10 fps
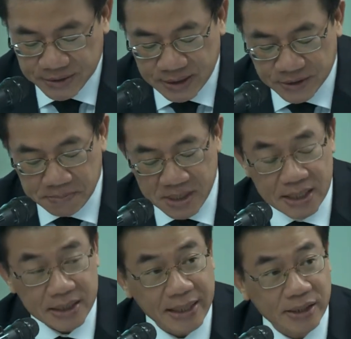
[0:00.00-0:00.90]
this
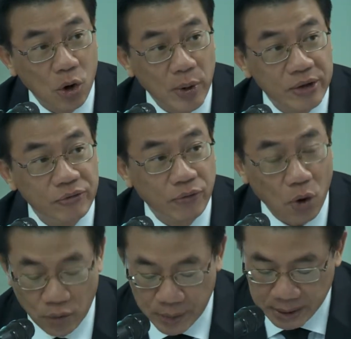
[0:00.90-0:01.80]
mean that going
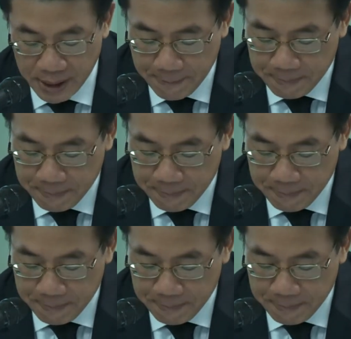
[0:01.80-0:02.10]
forward,